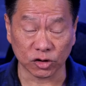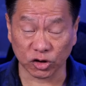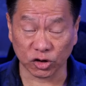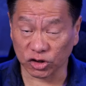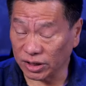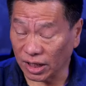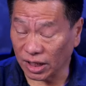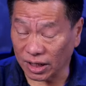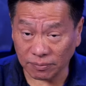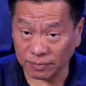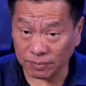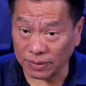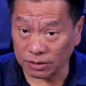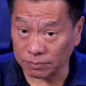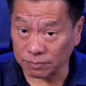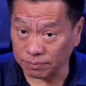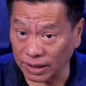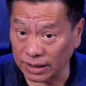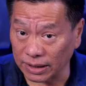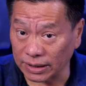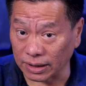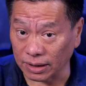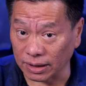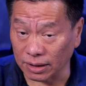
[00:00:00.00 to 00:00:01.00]
So it's not about
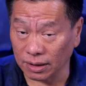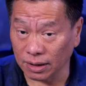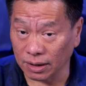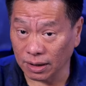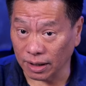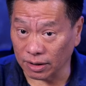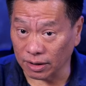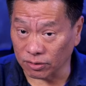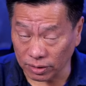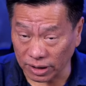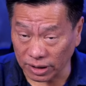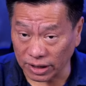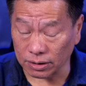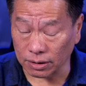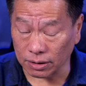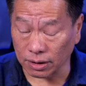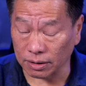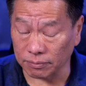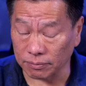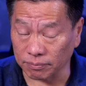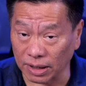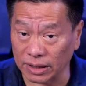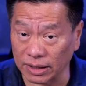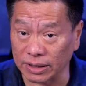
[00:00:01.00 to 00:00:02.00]
money
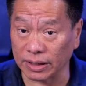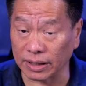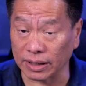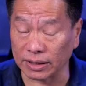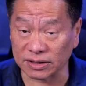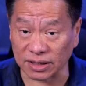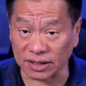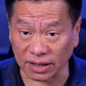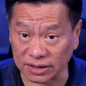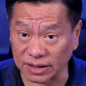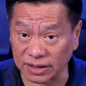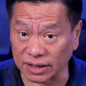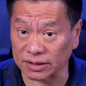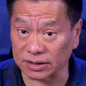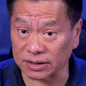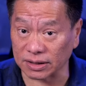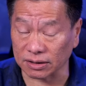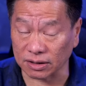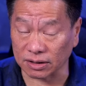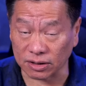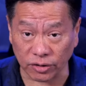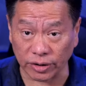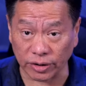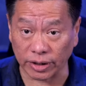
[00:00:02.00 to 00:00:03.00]
and money and success
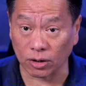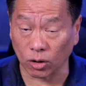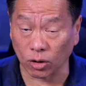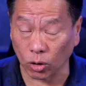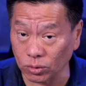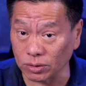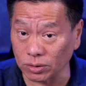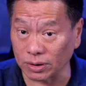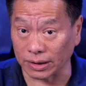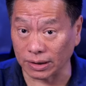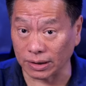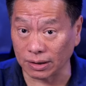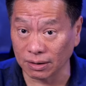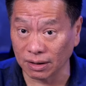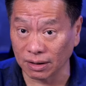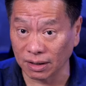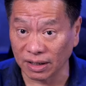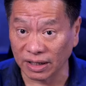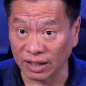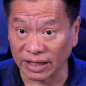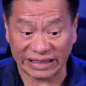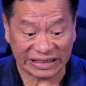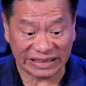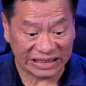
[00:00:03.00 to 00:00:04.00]
and career only,
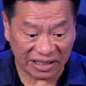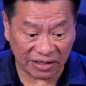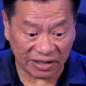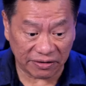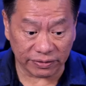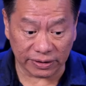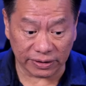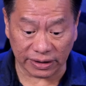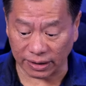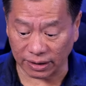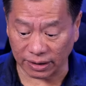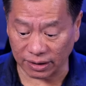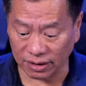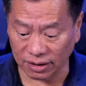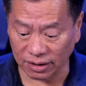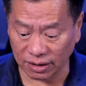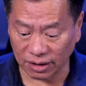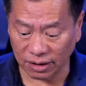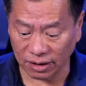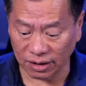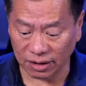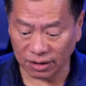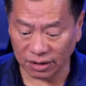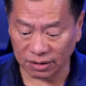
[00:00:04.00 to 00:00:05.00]
it's in everything.
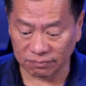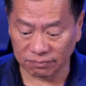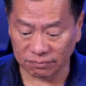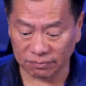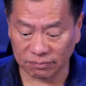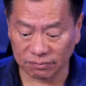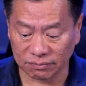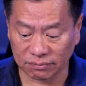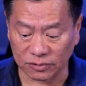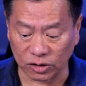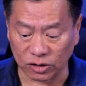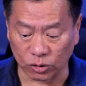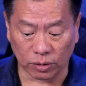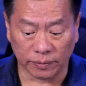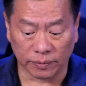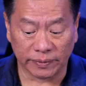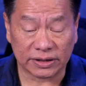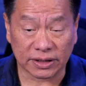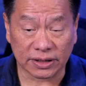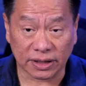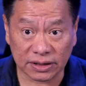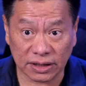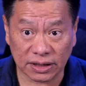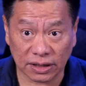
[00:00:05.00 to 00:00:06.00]
You want
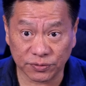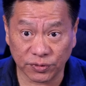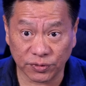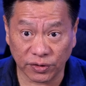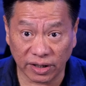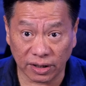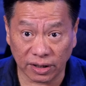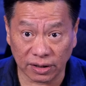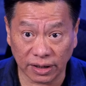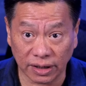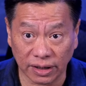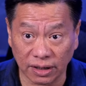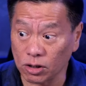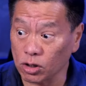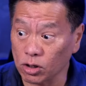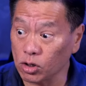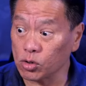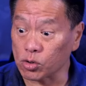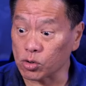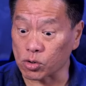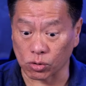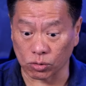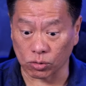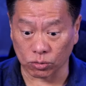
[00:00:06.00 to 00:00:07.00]
to be successful at anything,
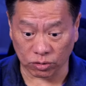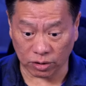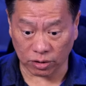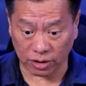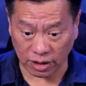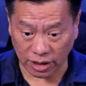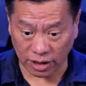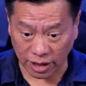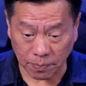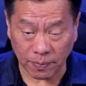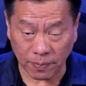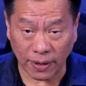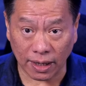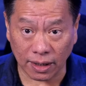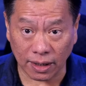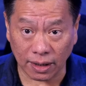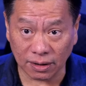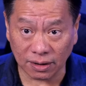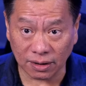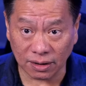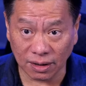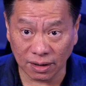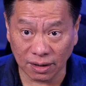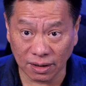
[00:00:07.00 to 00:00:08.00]
you keep at
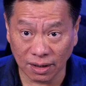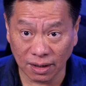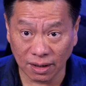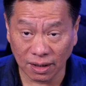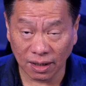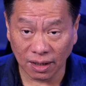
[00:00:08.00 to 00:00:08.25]
it.